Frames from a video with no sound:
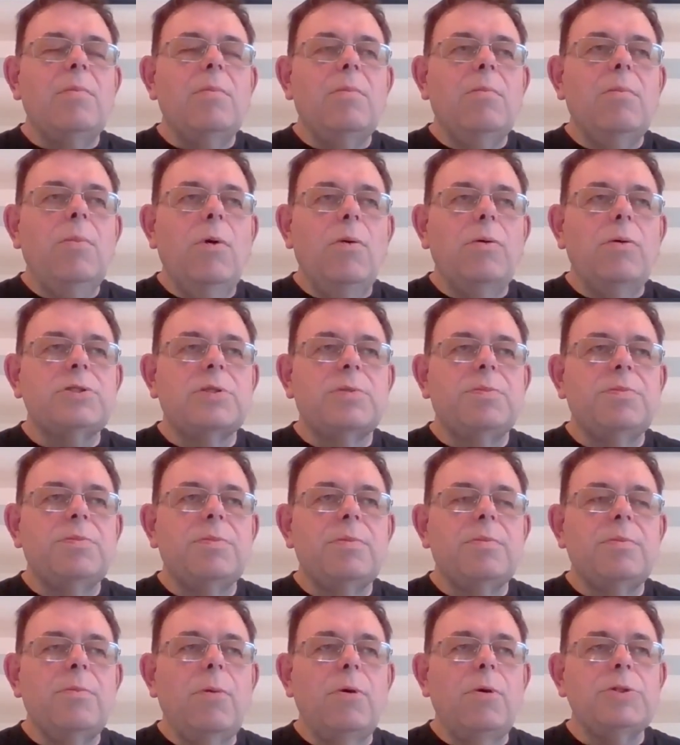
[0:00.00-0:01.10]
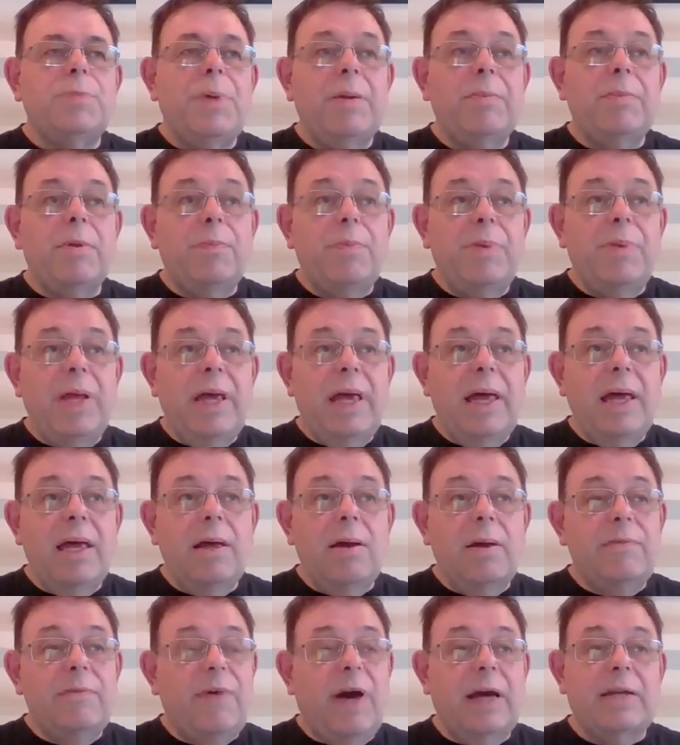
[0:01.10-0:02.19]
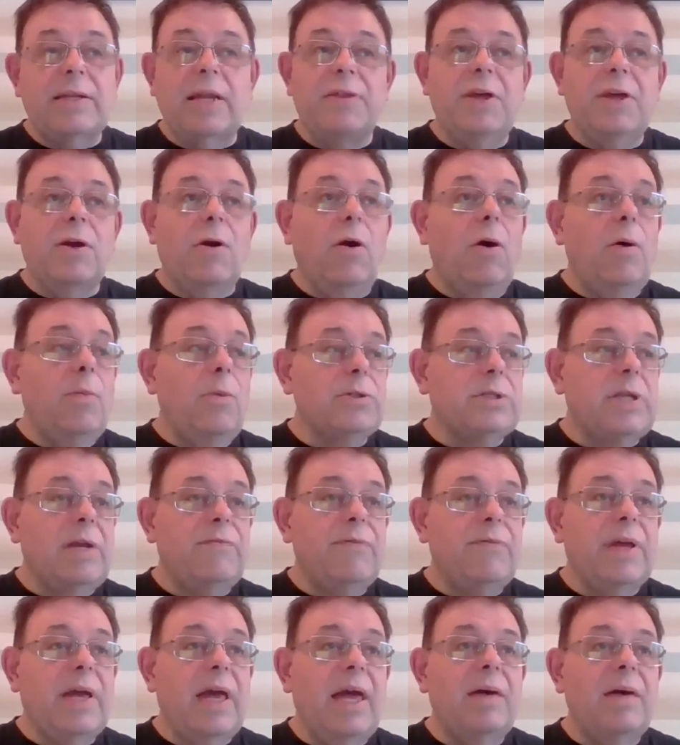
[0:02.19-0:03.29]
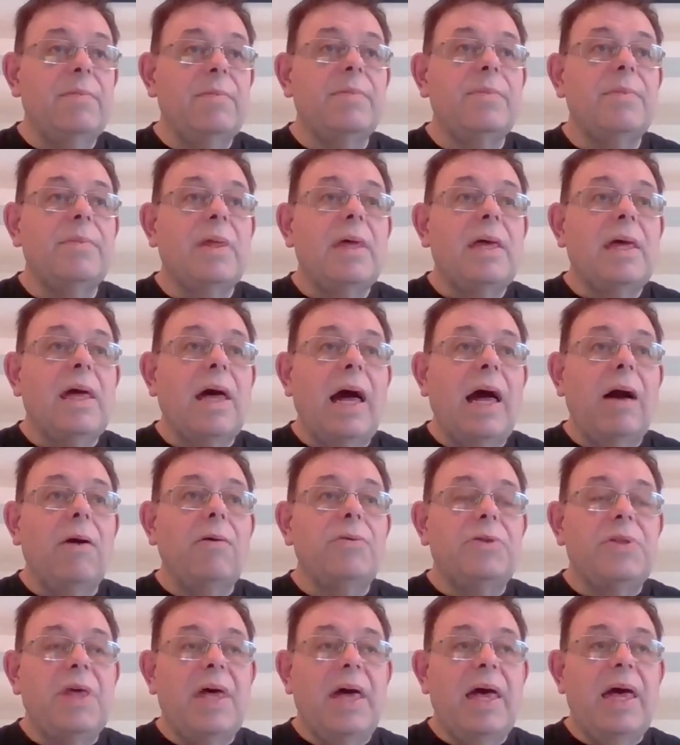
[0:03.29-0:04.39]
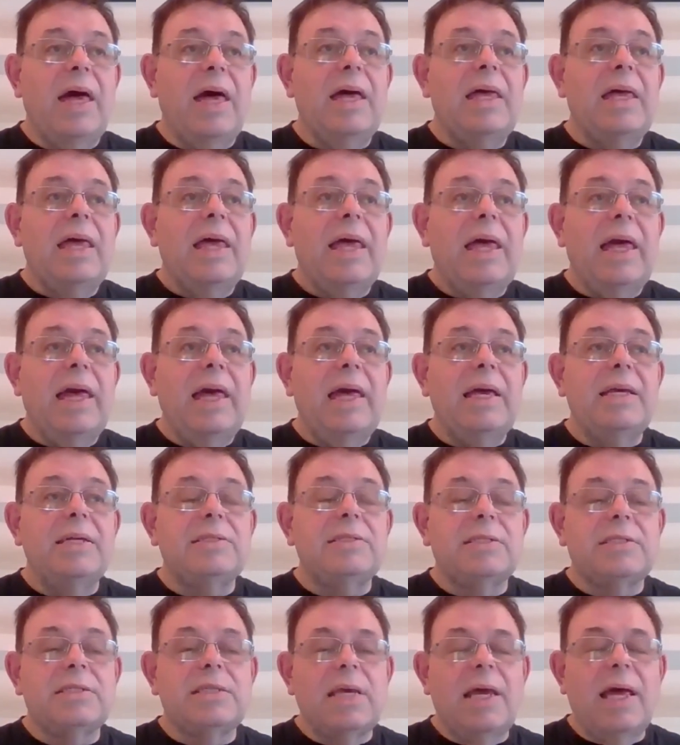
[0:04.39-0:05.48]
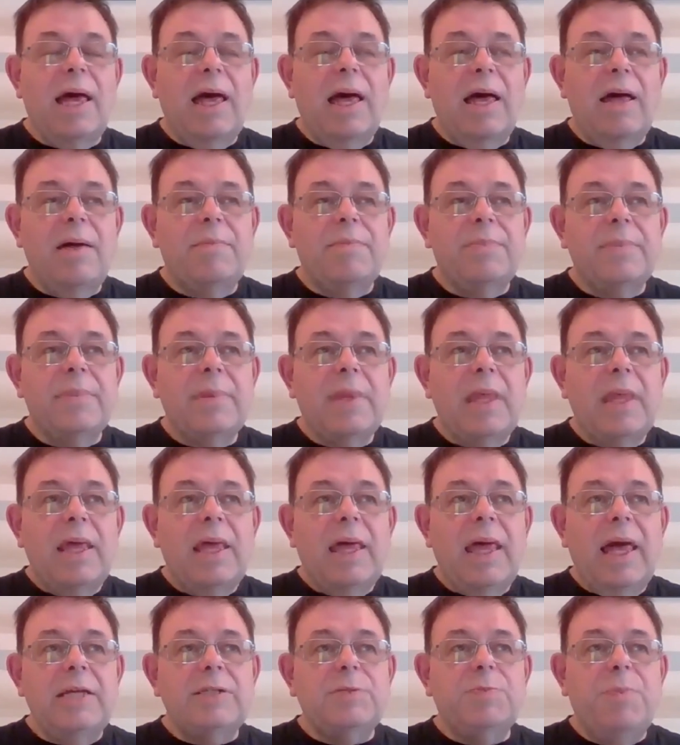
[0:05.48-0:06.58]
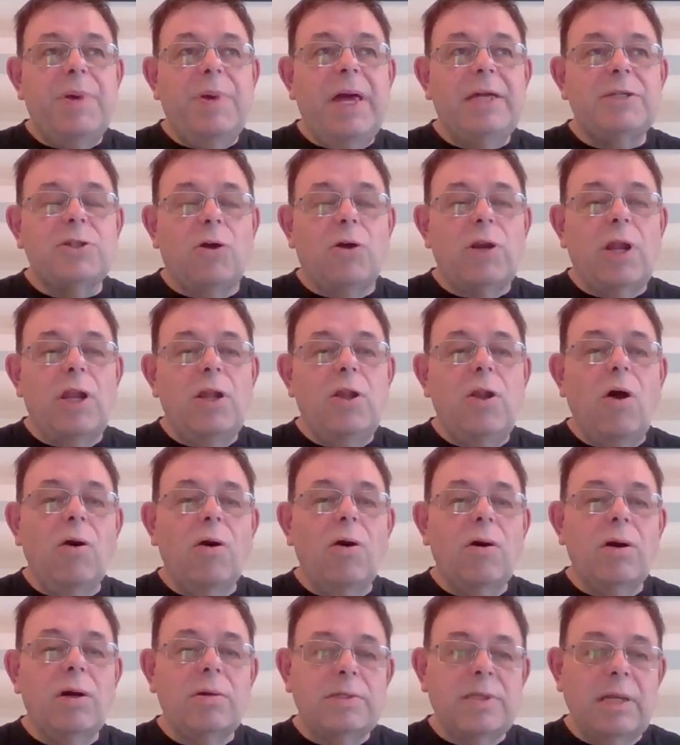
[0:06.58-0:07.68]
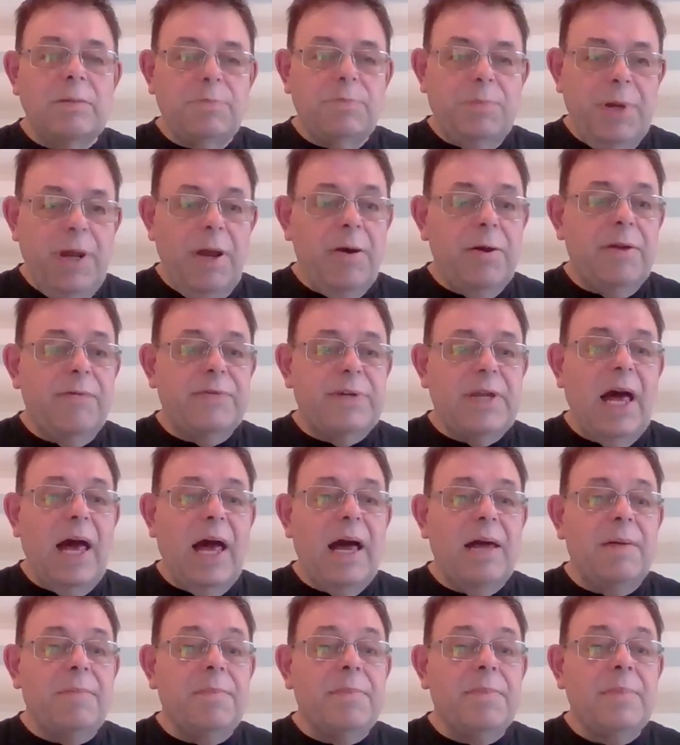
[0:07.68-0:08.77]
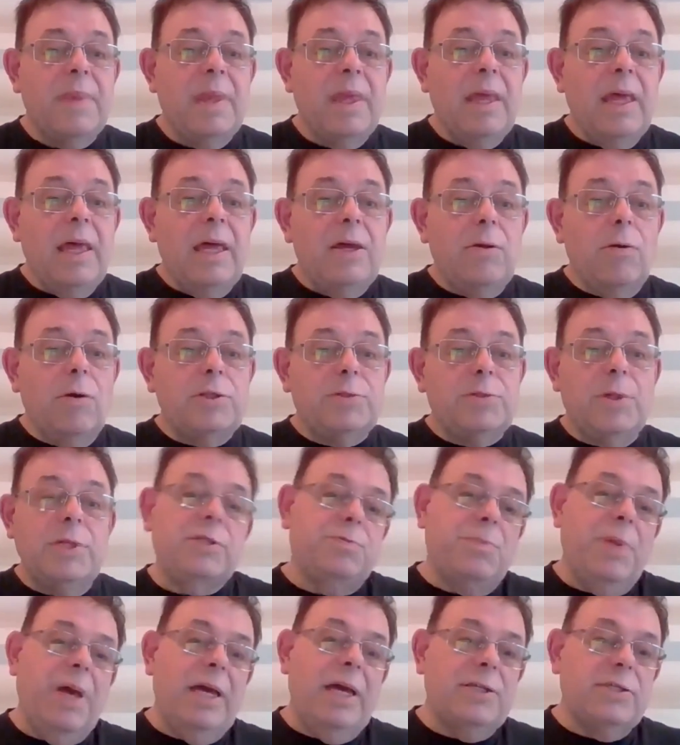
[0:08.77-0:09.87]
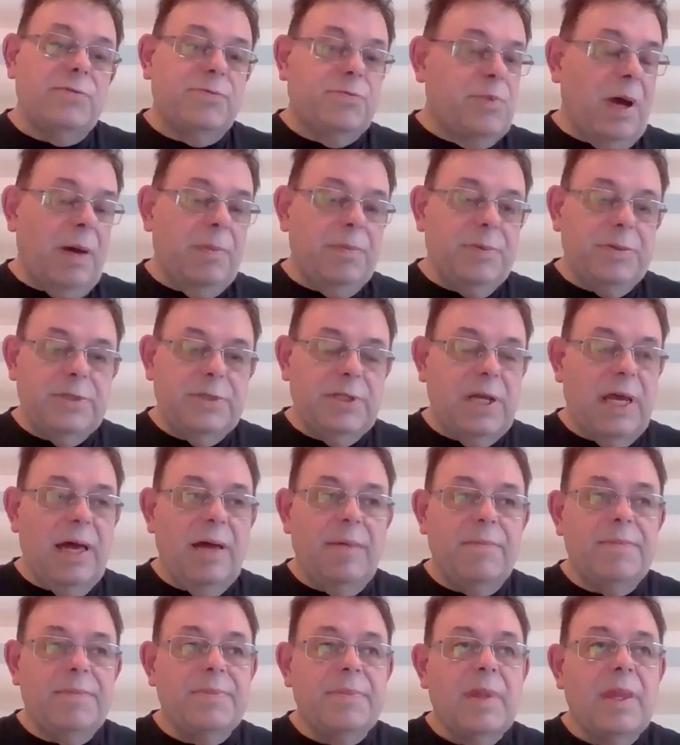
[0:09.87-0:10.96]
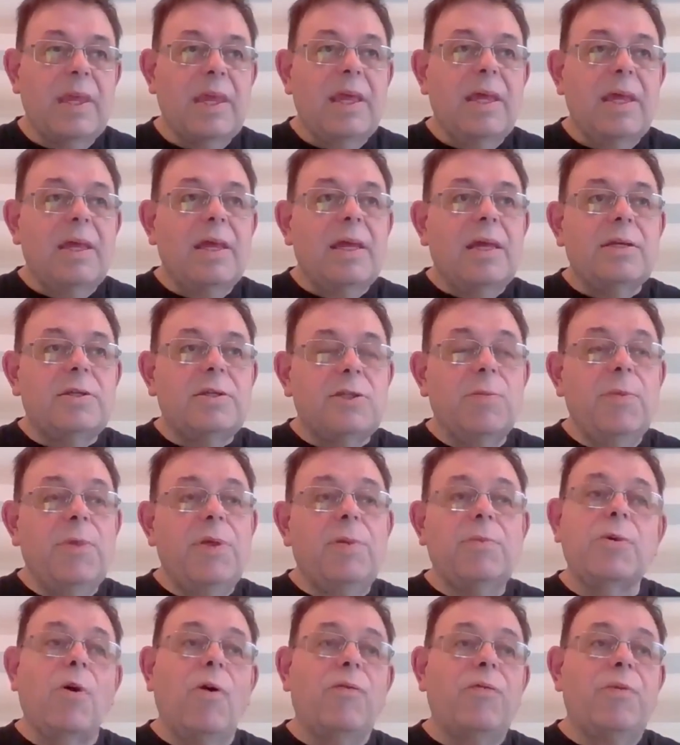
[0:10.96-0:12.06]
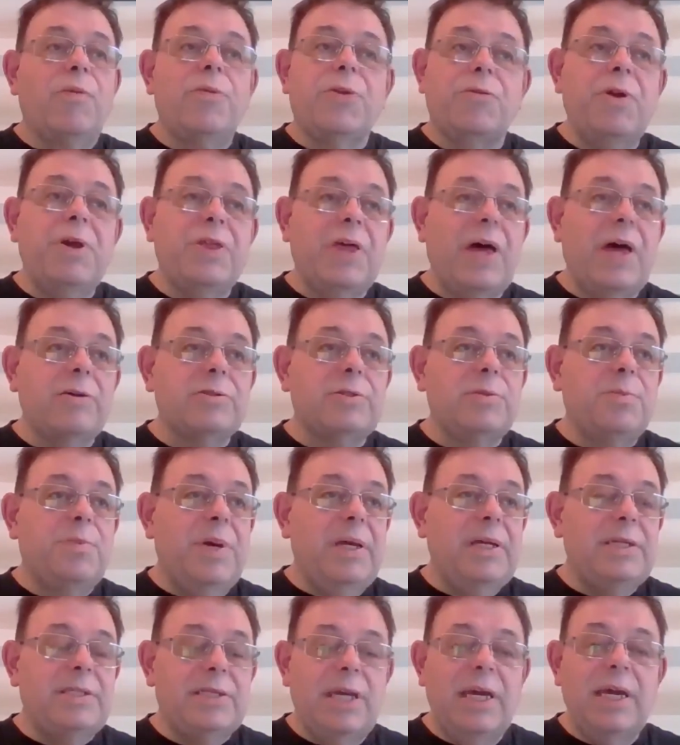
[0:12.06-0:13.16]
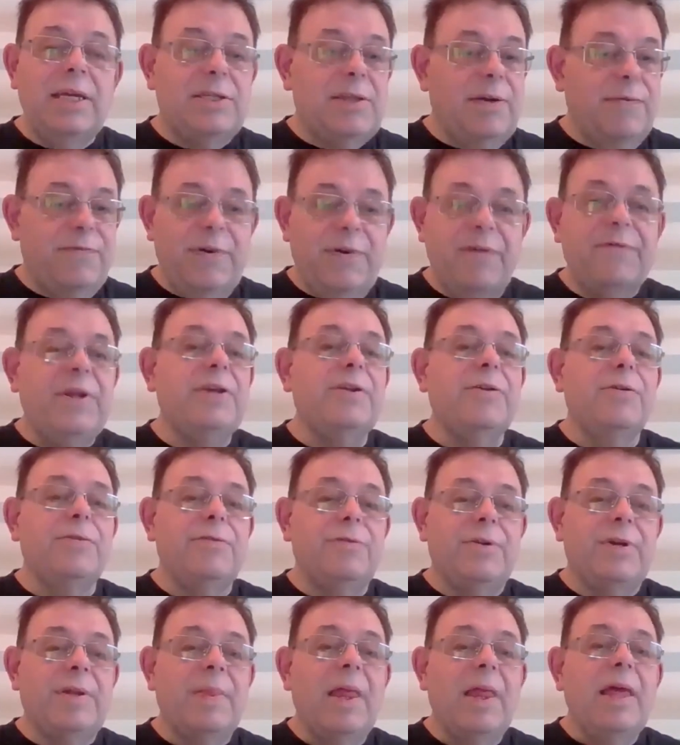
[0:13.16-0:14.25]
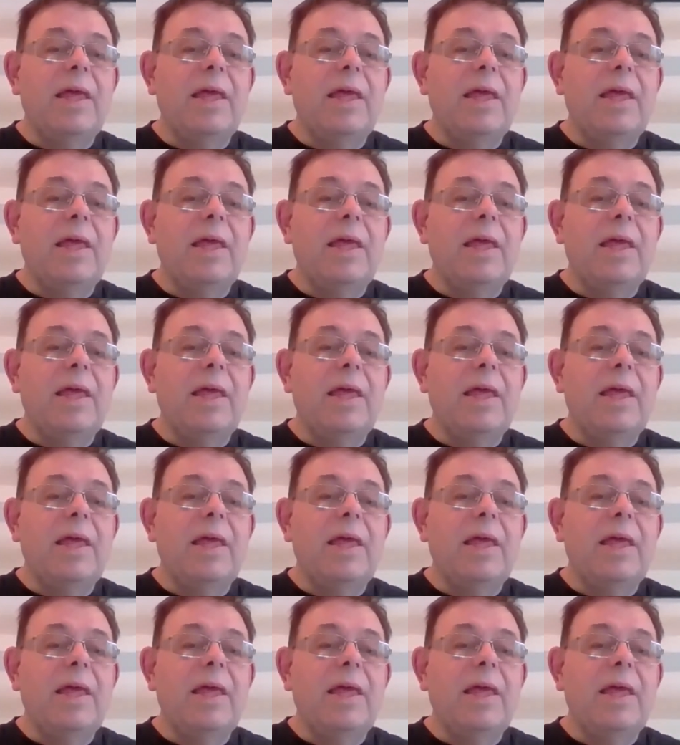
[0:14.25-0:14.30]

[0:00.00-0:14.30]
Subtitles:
most people play. In fact, I think almost every game out there is based on a long period of time. It's based perhaps some of them go from 3000 BC to 1500,